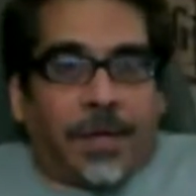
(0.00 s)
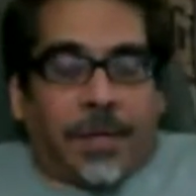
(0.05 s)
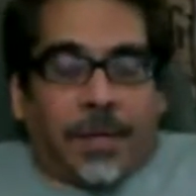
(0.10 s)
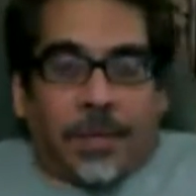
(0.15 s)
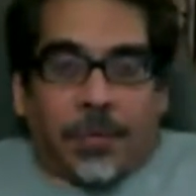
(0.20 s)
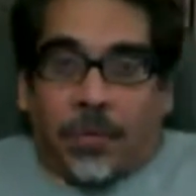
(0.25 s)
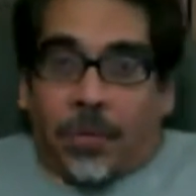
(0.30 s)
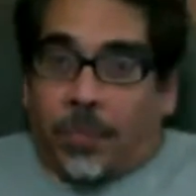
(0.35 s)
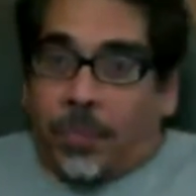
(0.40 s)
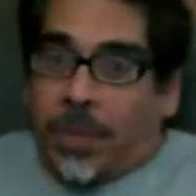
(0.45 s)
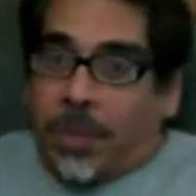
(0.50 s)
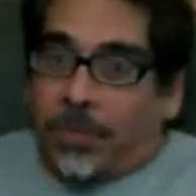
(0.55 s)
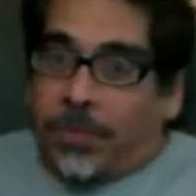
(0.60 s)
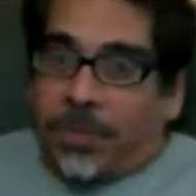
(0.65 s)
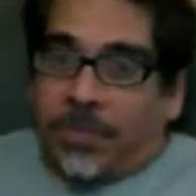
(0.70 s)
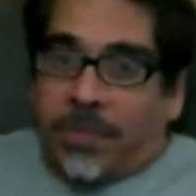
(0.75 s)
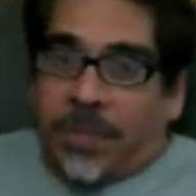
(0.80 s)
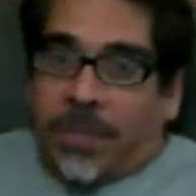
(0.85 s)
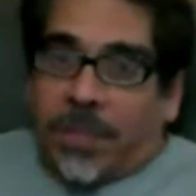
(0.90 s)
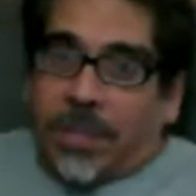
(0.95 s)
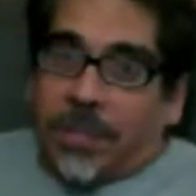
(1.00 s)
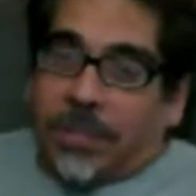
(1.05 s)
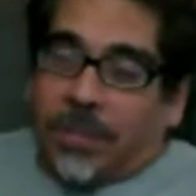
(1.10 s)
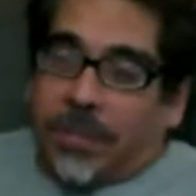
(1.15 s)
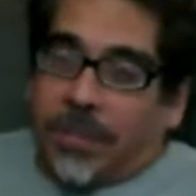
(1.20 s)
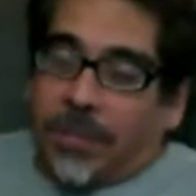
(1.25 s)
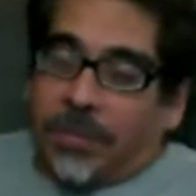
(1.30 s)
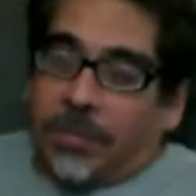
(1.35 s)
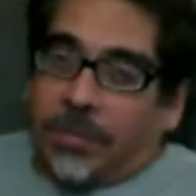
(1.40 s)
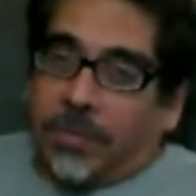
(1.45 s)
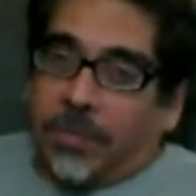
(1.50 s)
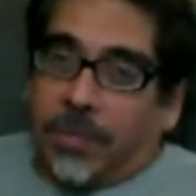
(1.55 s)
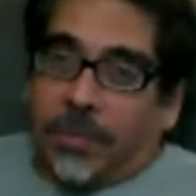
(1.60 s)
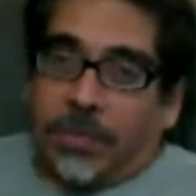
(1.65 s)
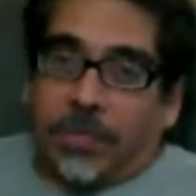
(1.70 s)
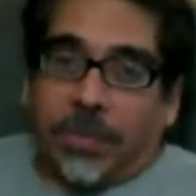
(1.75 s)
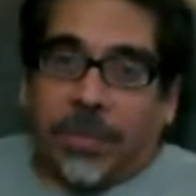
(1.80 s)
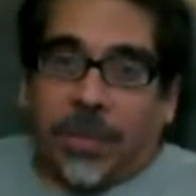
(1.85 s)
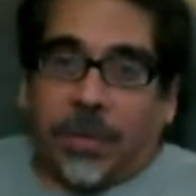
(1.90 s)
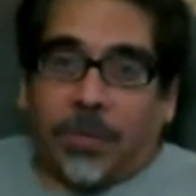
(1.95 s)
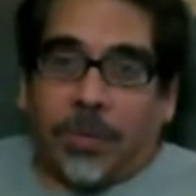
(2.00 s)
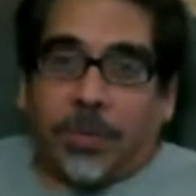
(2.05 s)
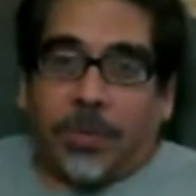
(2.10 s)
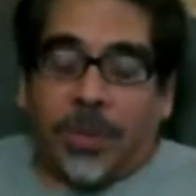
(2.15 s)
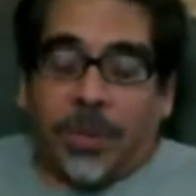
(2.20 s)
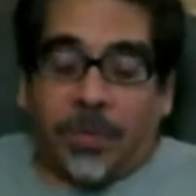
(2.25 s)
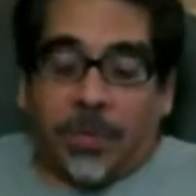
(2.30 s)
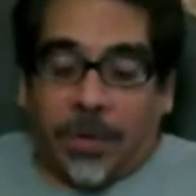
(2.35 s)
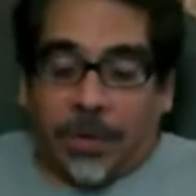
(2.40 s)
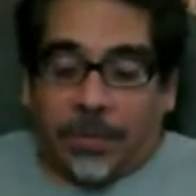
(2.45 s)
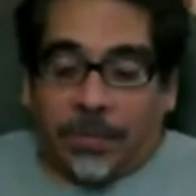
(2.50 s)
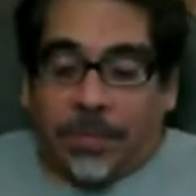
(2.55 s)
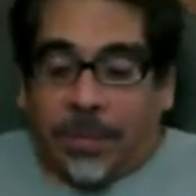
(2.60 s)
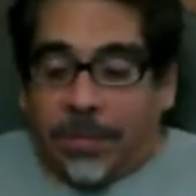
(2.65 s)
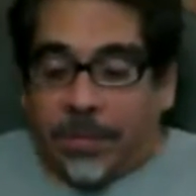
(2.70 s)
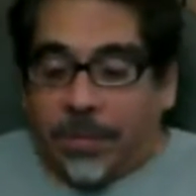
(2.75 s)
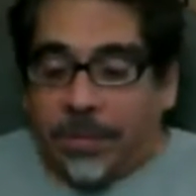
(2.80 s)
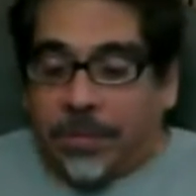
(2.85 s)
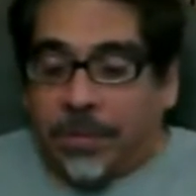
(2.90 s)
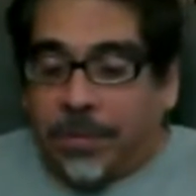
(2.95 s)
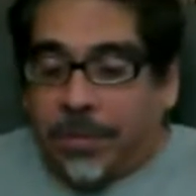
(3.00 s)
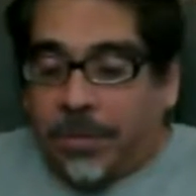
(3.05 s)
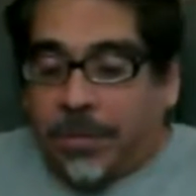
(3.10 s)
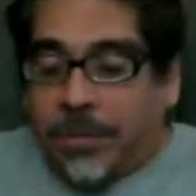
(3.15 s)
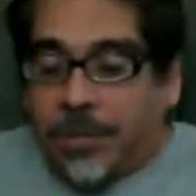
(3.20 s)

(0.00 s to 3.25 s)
or maybe even get it to 150, that would be great, because